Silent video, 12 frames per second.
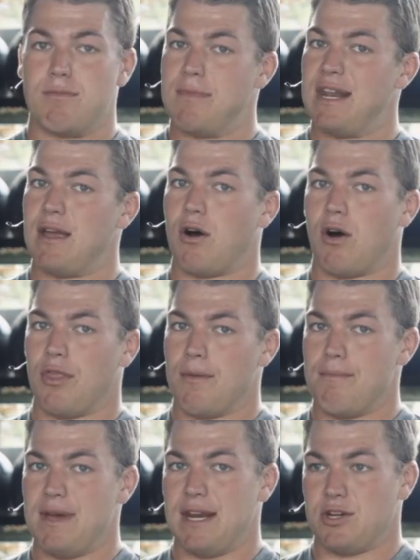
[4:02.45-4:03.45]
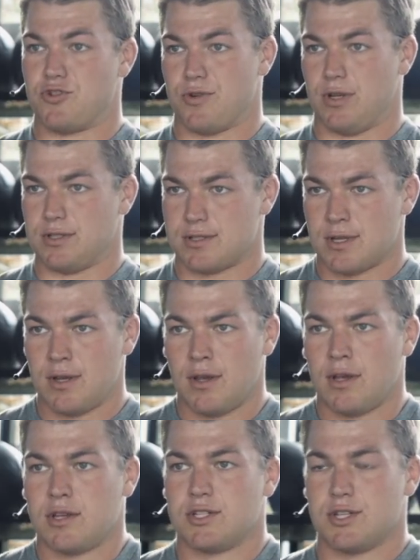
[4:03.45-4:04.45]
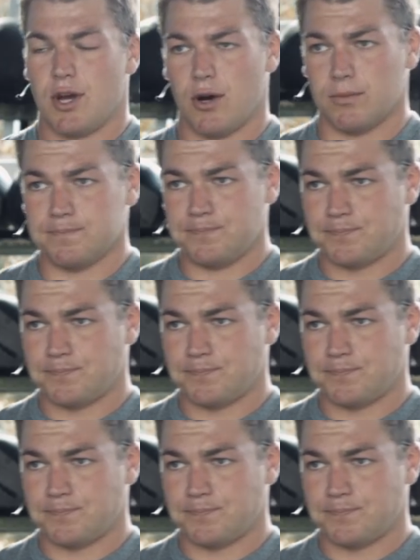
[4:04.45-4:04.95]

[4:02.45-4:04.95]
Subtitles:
minute on the minute drills. So